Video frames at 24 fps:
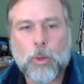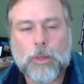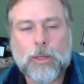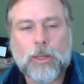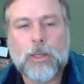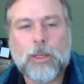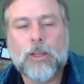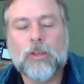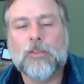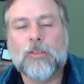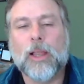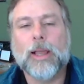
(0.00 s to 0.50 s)

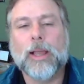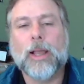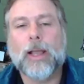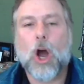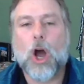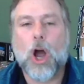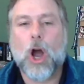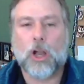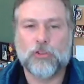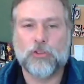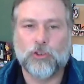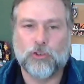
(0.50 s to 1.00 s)
liquidity is like
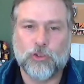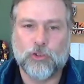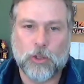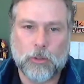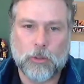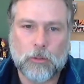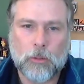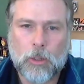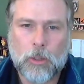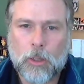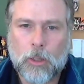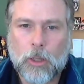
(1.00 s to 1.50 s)

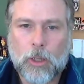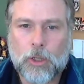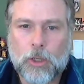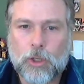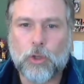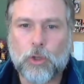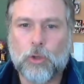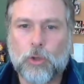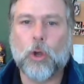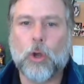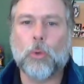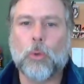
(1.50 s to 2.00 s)
oxygen.
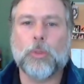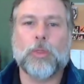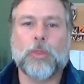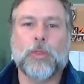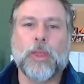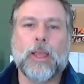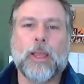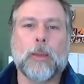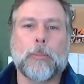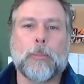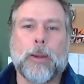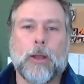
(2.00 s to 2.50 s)
You don't
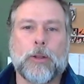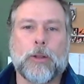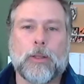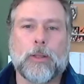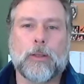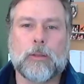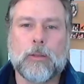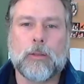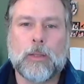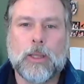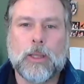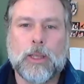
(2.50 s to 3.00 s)
think about
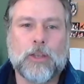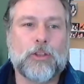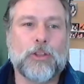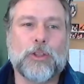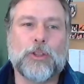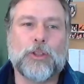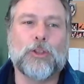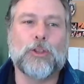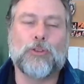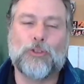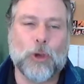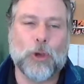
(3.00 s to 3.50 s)
it
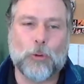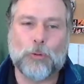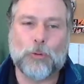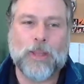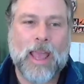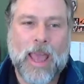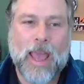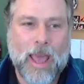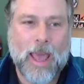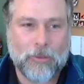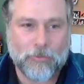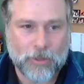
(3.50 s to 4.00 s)
until you don't
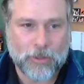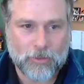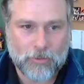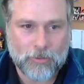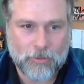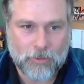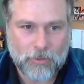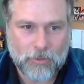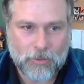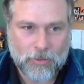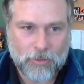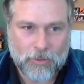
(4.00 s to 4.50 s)
have it.